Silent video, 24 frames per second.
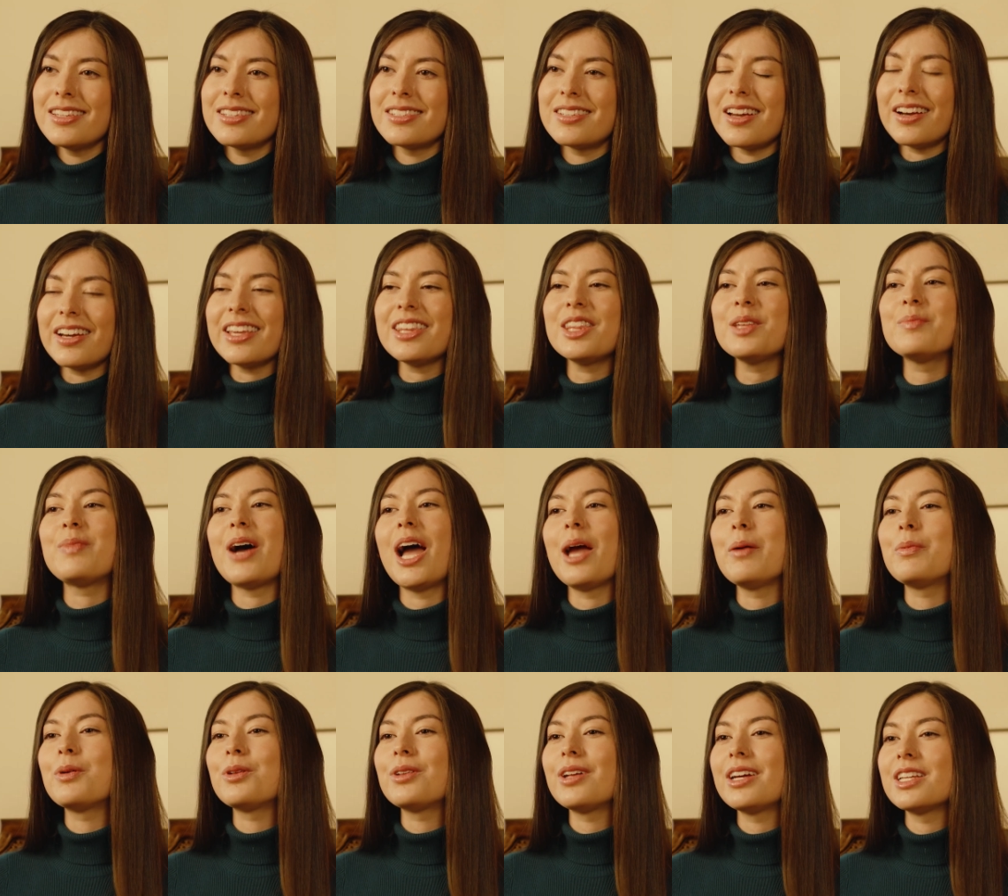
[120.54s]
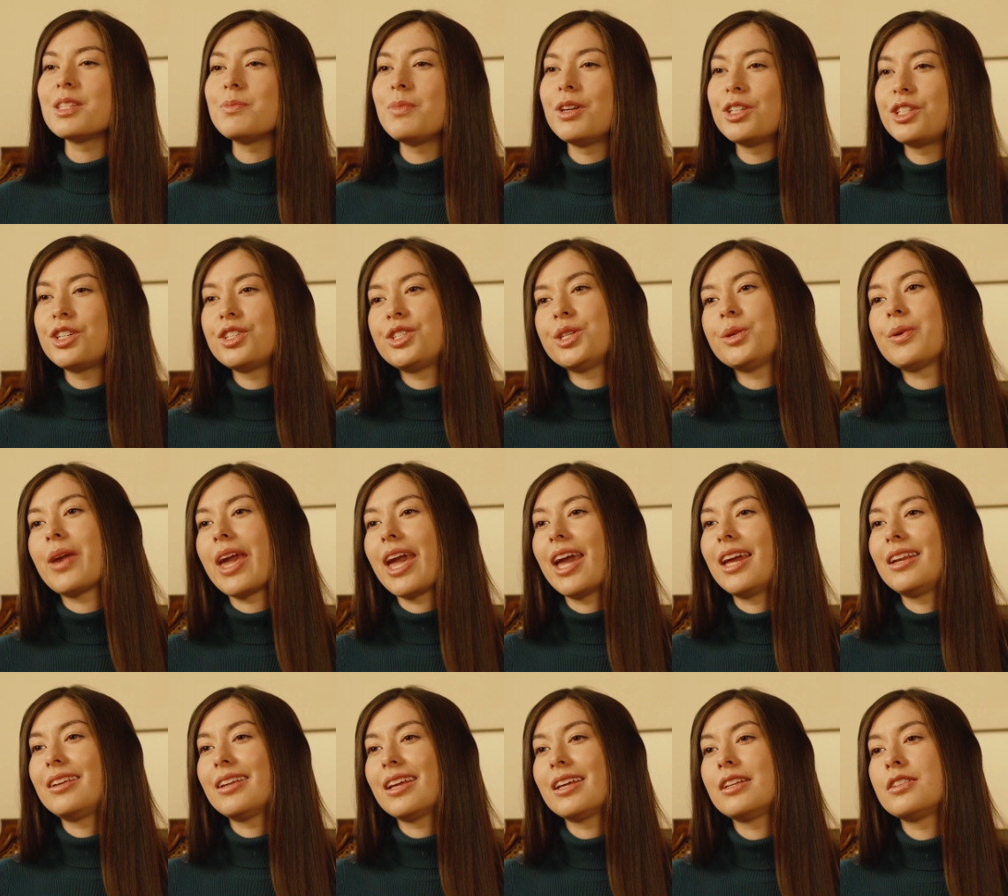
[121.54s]
Study the Bible as much as you
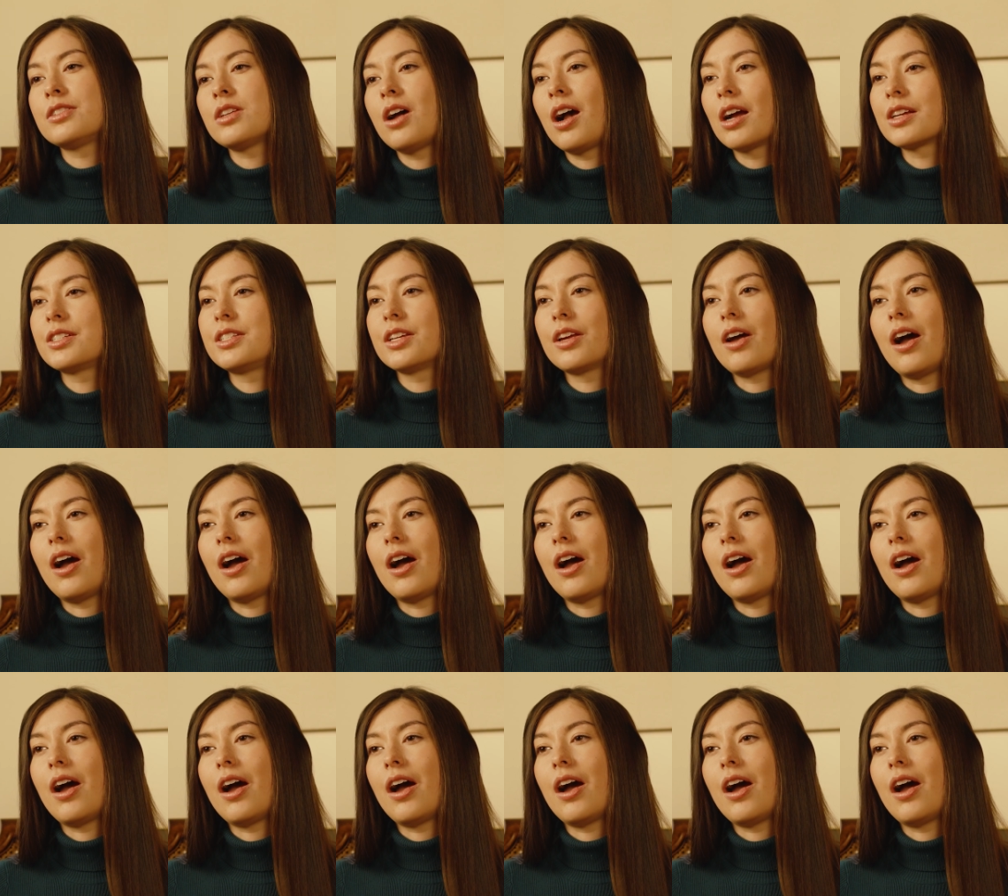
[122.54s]
can and talk to